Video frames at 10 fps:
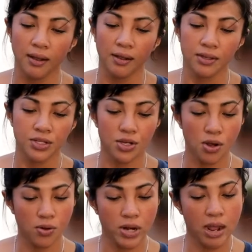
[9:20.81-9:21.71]

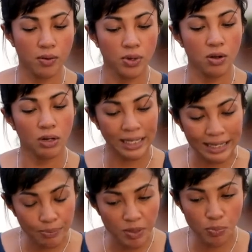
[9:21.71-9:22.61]
So now we know a
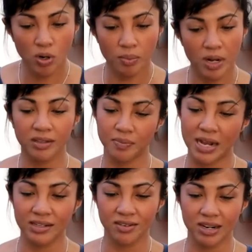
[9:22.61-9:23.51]
little bit more about the
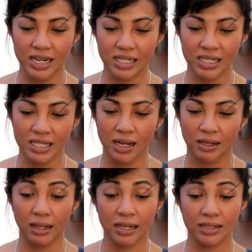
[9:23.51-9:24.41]
manta rays.
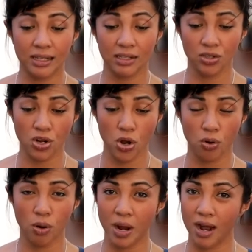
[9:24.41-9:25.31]
Let's get to
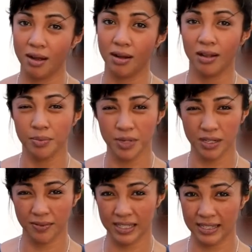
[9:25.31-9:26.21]
know about a little bit
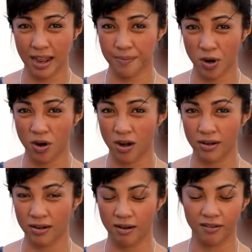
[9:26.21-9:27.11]
of the sad part
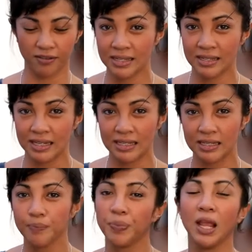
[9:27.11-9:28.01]
of disease.
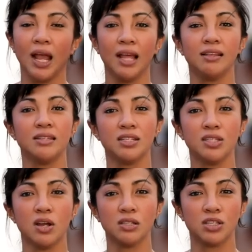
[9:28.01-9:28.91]
And this is
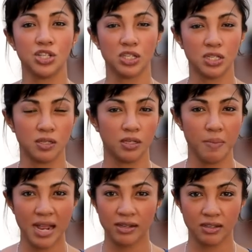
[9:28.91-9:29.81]
not just the
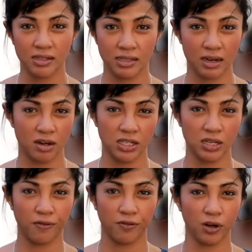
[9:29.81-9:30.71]
mantas that are
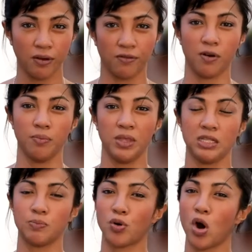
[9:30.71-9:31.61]
suffering from
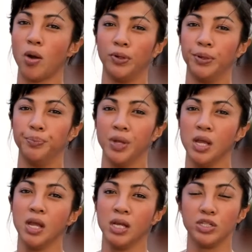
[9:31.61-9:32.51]
this problem.
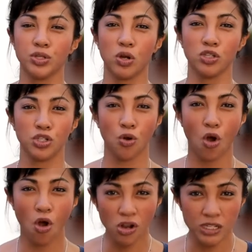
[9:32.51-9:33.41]
It's also
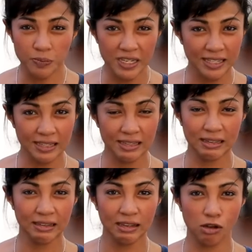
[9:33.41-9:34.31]
all species
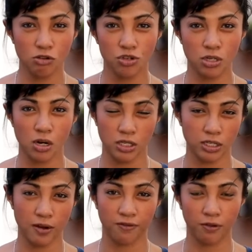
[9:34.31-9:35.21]
in the ocean are
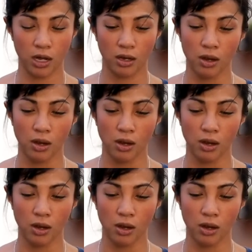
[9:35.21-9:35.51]
suffering.